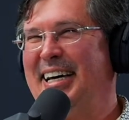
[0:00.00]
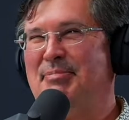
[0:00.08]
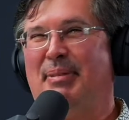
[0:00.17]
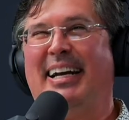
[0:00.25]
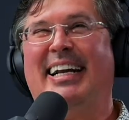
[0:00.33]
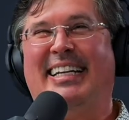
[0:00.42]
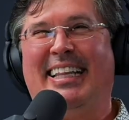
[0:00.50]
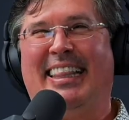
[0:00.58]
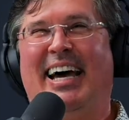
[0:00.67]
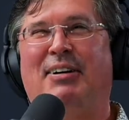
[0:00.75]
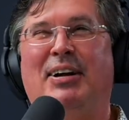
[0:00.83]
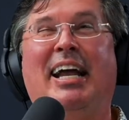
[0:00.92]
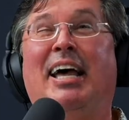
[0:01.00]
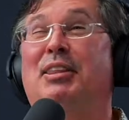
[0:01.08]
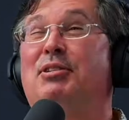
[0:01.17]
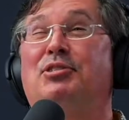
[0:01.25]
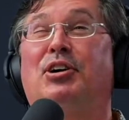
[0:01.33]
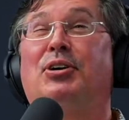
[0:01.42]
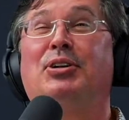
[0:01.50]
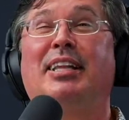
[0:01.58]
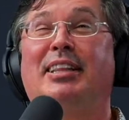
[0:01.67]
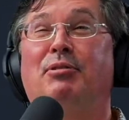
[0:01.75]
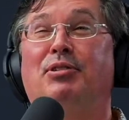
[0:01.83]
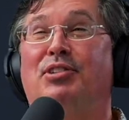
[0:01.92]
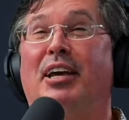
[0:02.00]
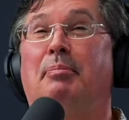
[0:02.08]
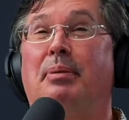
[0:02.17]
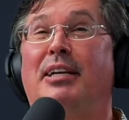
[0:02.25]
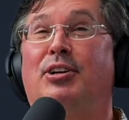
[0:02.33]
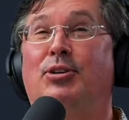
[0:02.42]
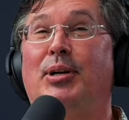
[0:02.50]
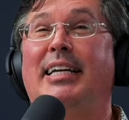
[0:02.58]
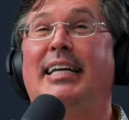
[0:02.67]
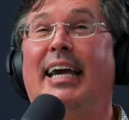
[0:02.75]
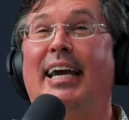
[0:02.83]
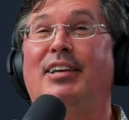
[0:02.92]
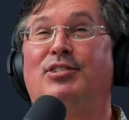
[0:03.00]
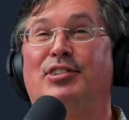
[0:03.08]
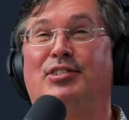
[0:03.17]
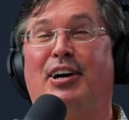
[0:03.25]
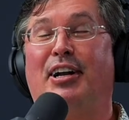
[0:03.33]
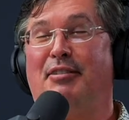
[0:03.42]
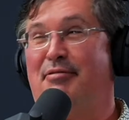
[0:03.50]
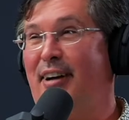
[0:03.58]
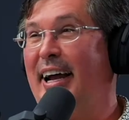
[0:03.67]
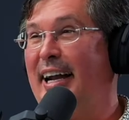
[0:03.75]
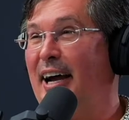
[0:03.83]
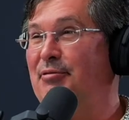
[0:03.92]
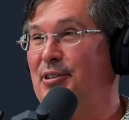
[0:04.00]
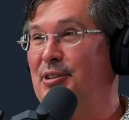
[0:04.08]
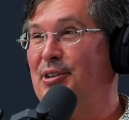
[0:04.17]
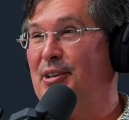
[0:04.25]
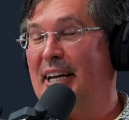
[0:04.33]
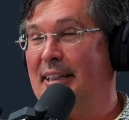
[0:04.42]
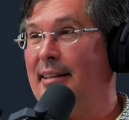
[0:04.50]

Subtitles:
But so, I did that one. There was like between cases on a Friday afternoon at